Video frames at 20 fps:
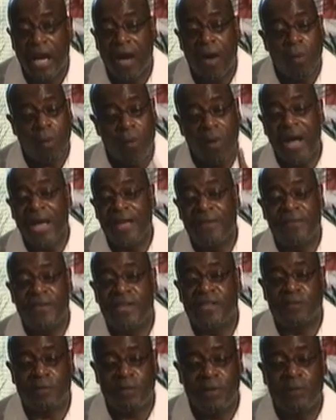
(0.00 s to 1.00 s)
A wife
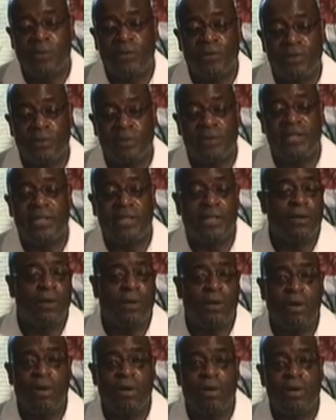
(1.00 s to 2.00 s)
has people depending
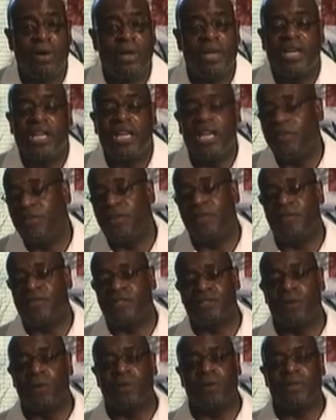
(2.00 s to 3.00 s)
on her, even if
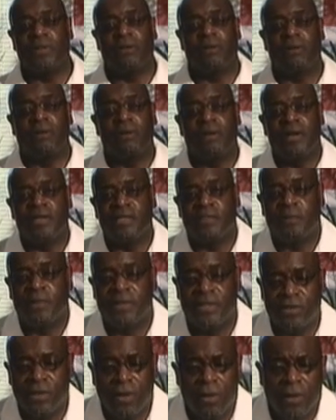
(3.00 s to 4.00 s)
it's only her
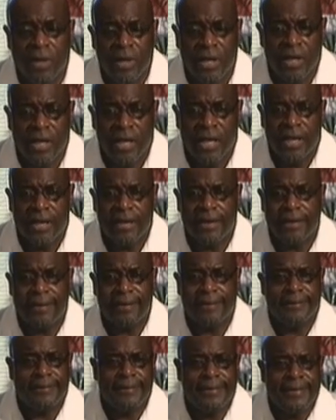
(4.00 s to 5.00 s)
husband. So
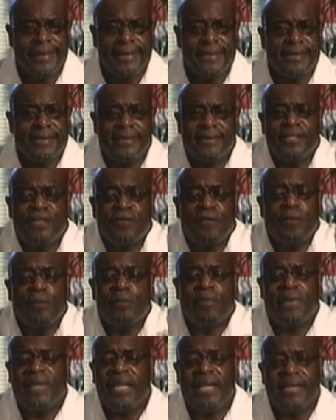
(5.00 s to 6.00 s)
it's a
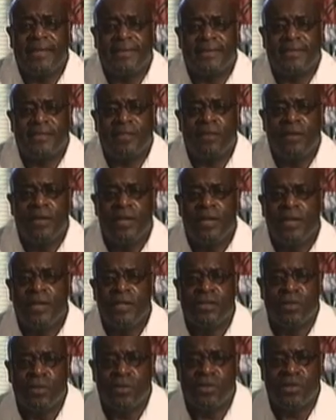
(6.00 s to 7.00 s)
different place.
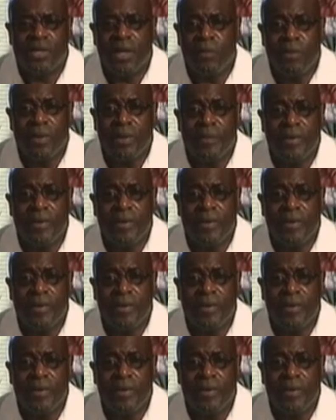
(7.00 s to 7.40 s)
So some